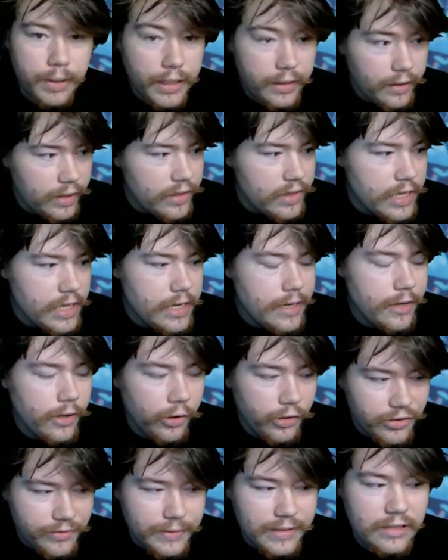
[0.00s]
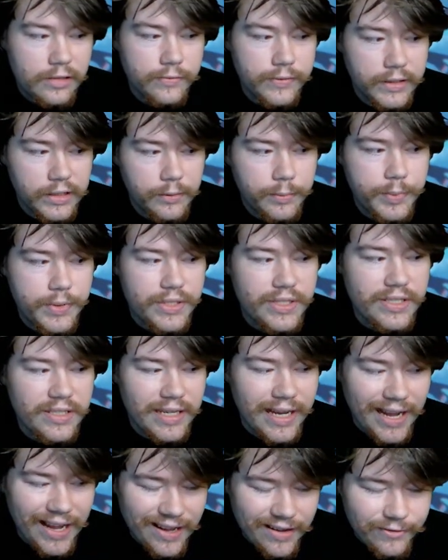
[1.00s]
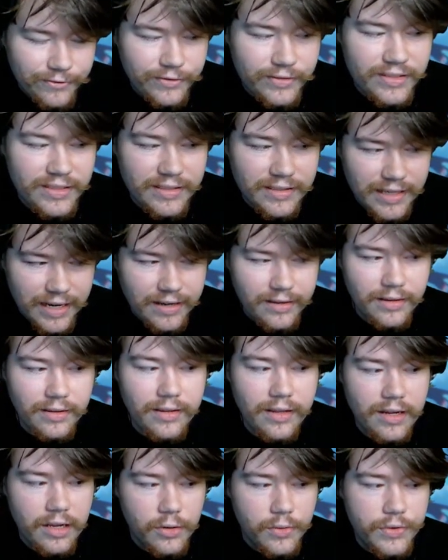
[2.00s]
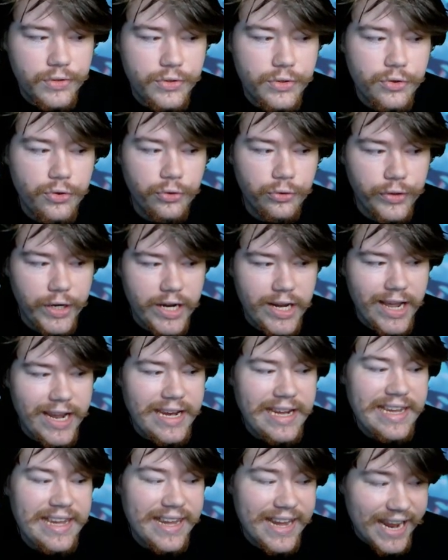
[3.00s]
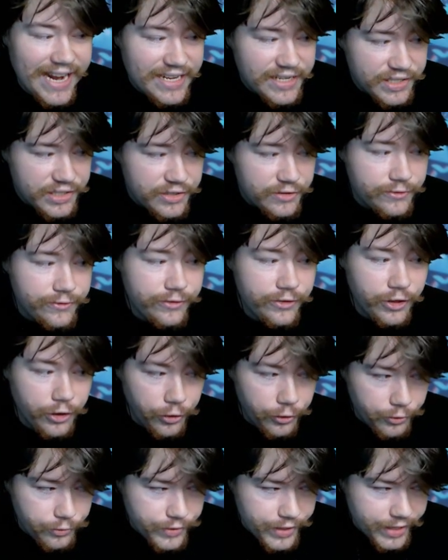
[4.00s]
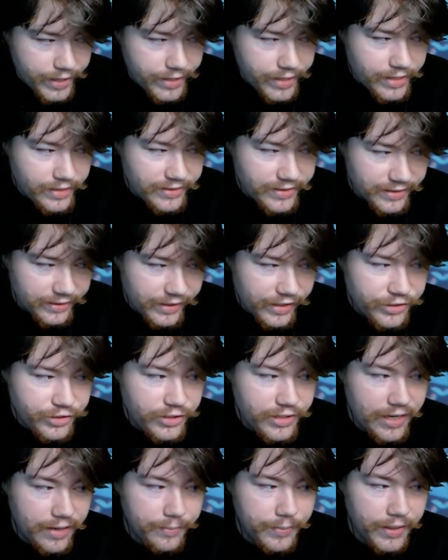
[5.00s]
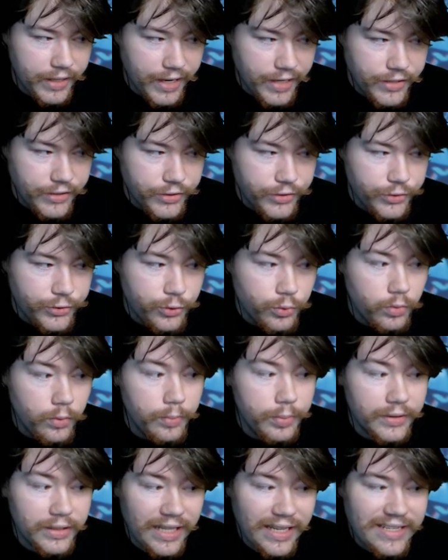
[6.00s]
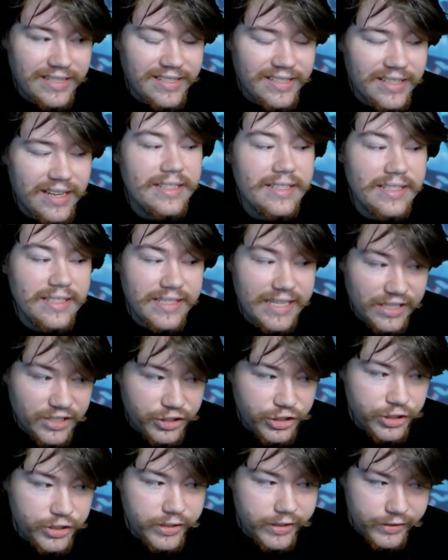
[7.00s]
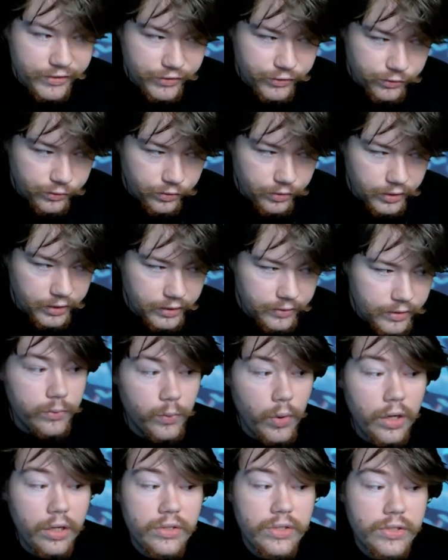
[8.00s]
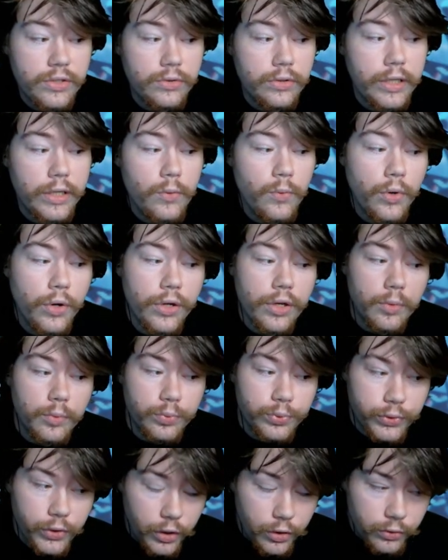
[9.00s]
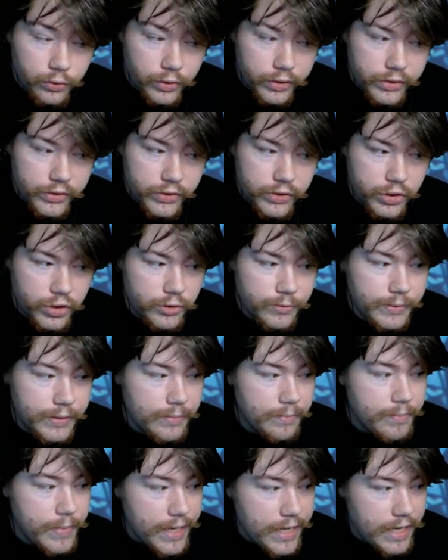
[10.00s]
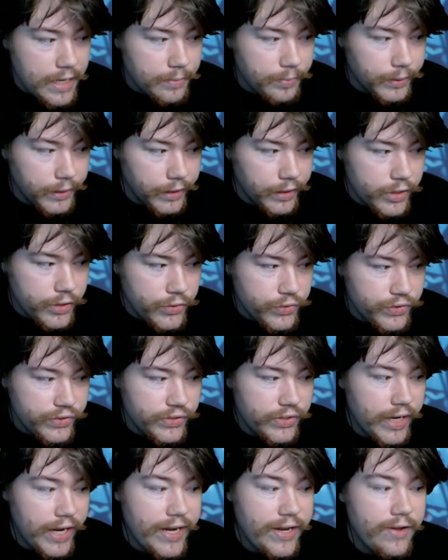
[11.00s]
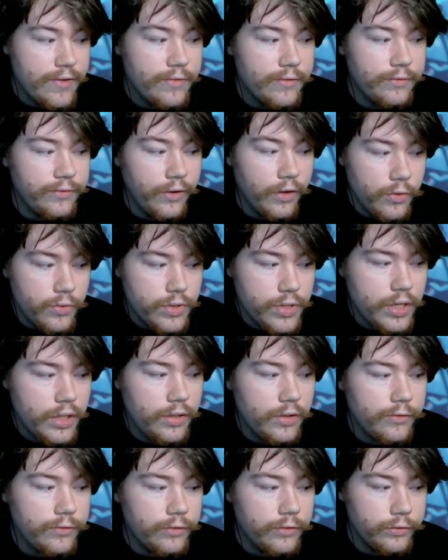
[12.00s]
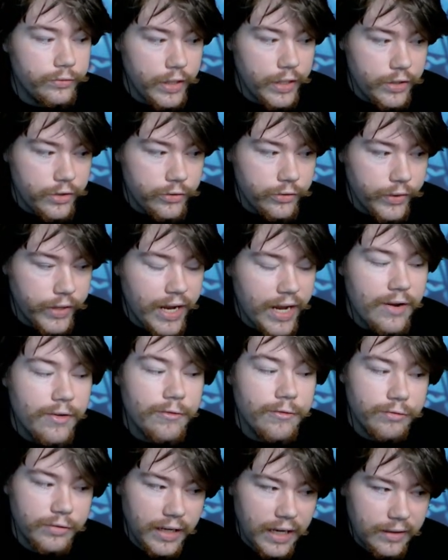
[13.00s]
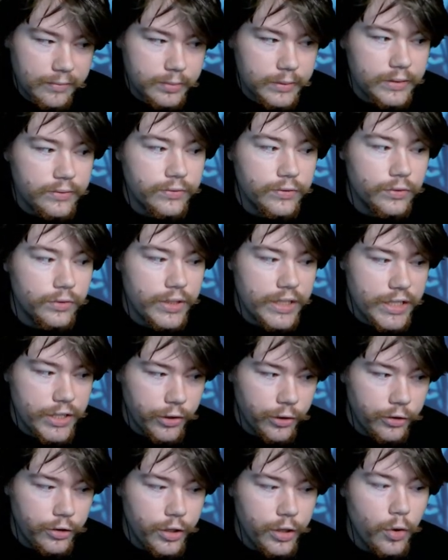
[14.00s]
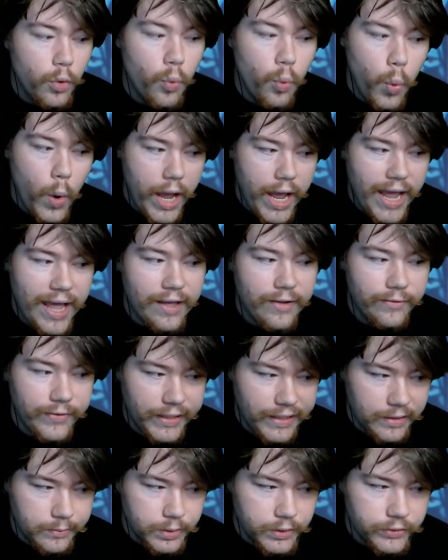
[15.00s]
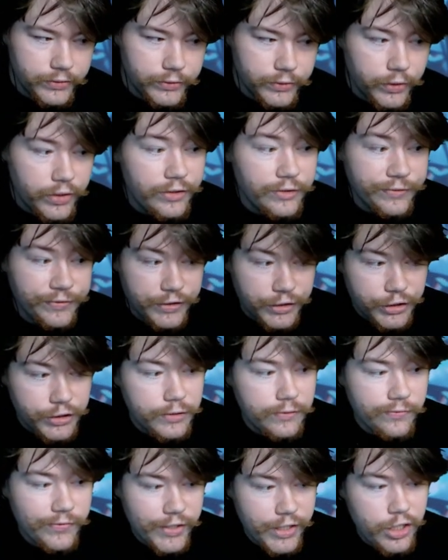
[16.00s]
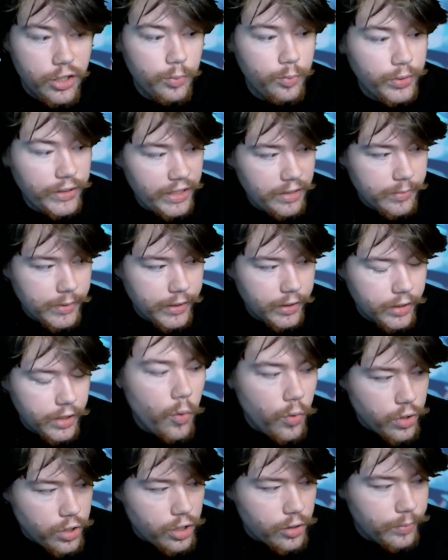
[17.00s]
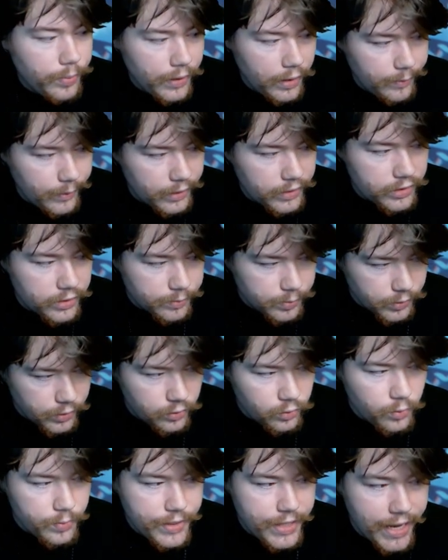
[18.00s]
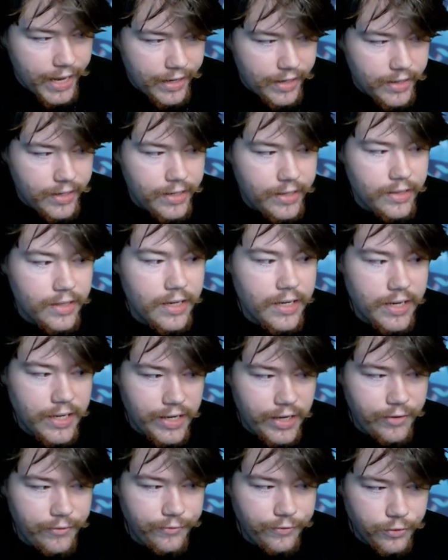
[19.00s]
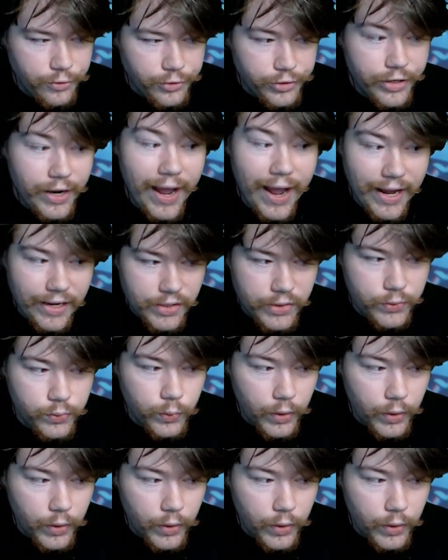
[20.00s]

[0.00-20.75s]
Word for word: But the Cosmic developers have said that they're going to create a native codec installation application to replace Session Installer. While still a work in progress, Cosmic Media Player uses a Vulkan for rendering and V A A P I for decoding where available for efficient video playback. Audio playback support will be added in the near future as